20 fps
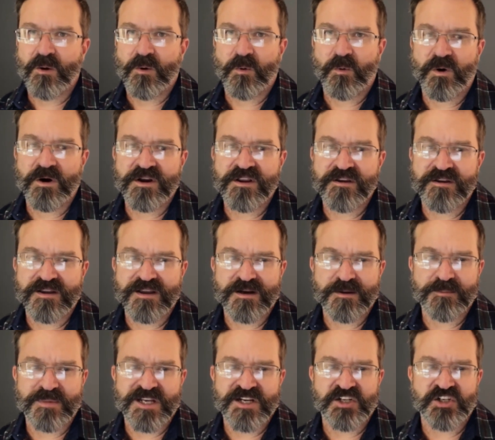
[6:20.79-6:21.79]
what are you going to
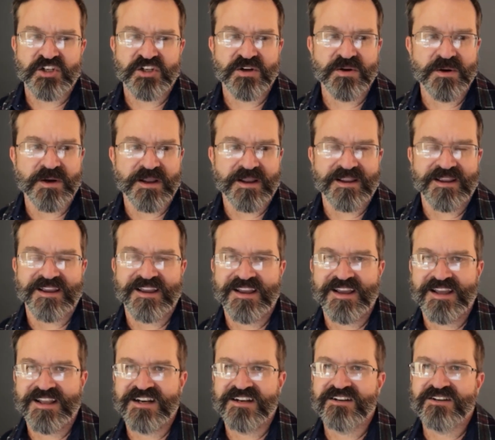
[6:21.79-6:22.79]
be shooting,
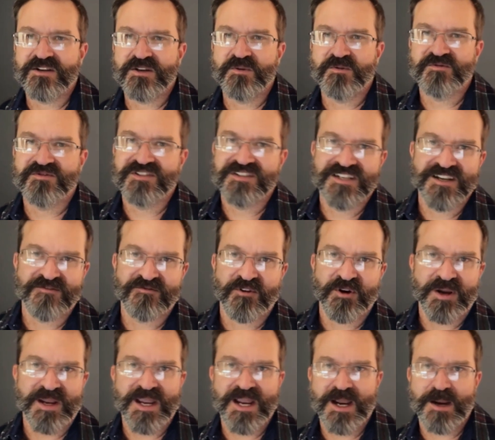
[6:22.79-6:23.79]
and
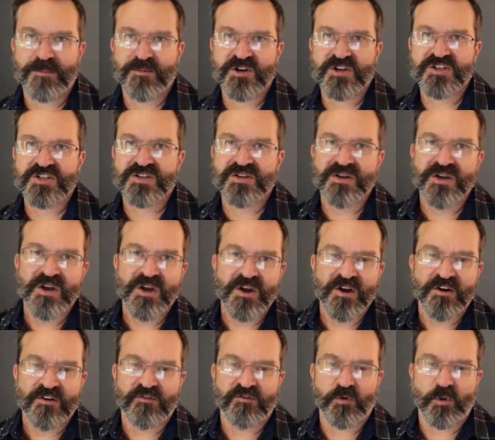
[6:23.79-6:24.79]
different cameras
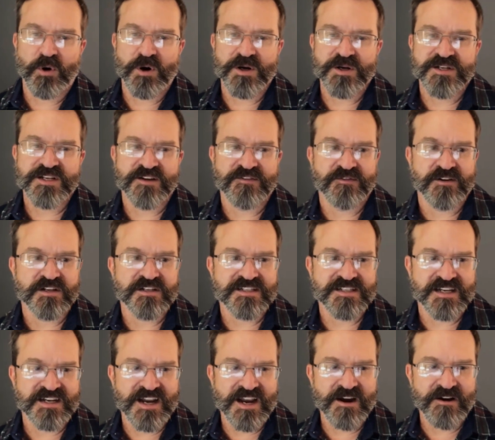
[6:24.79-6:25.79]
for different
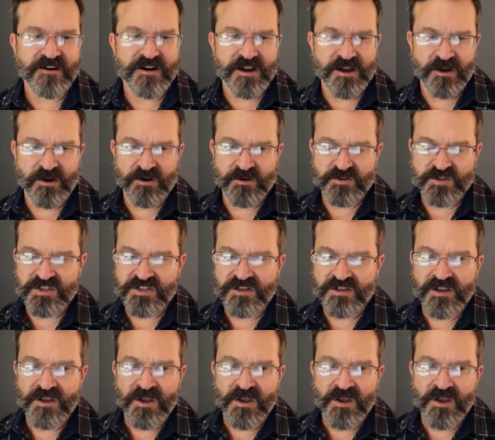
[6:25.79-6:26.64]
scenarios.